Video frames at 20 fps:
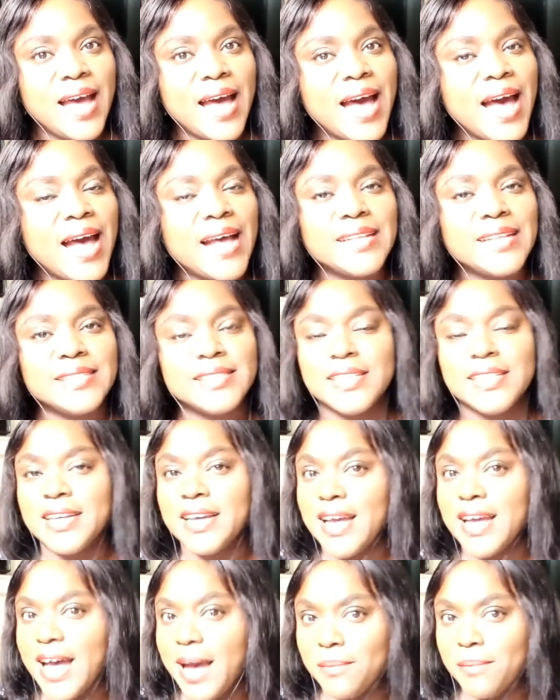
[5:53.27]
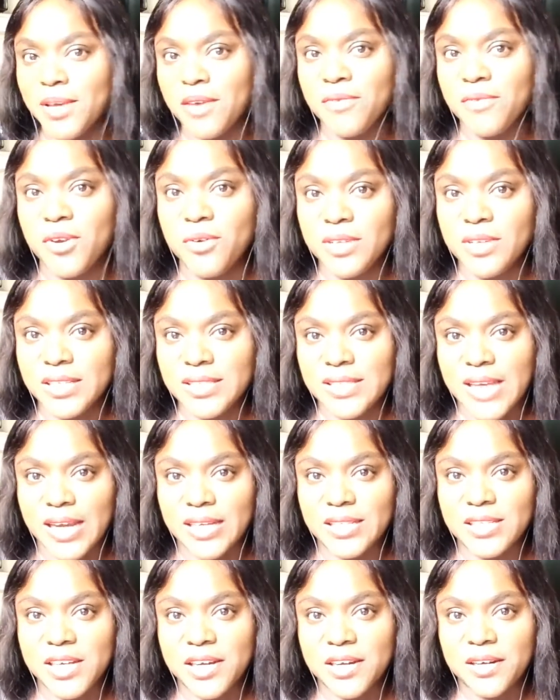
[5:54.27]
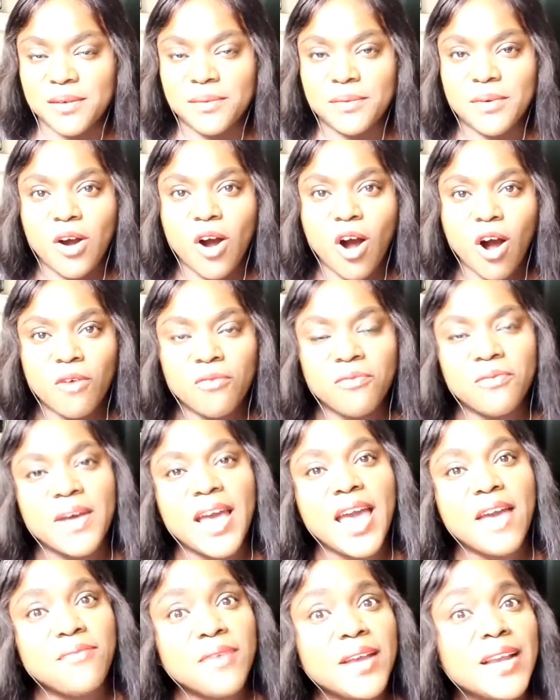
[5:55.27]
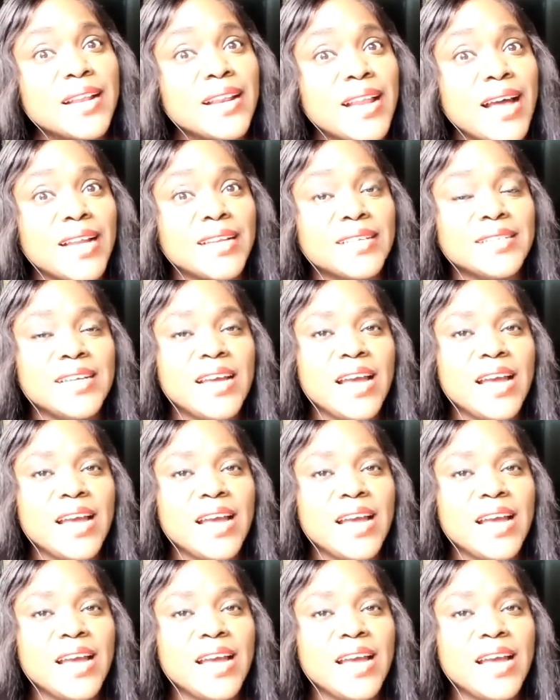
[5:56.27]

And I'm giving you this idea of Efiklan.